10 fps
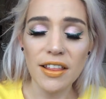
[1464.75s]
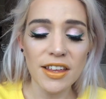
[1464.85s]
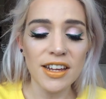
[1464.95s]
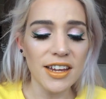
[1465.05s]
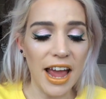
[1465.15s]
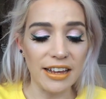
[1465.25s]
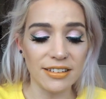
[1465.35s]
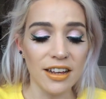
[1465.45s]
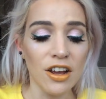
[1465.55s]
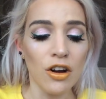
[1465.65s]
I think,
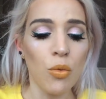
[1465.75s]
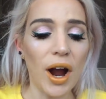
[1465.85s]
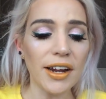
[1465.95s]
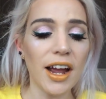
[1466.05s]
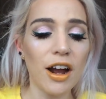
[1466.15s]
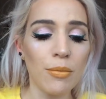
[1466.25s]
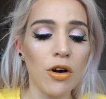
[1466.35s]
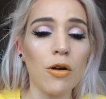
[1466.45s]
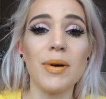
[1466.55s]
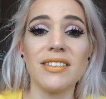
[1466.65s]
yes, why can't
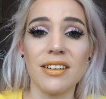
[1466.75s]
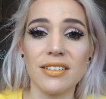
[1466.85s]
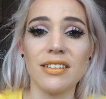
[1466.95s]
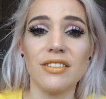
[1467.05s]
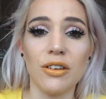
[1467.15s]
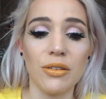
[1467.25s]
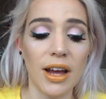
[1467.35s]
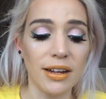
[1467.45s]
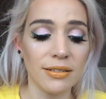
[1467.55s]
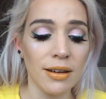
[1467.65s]
more businesses do
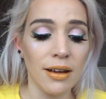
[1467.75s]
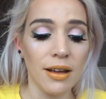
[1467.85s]
that?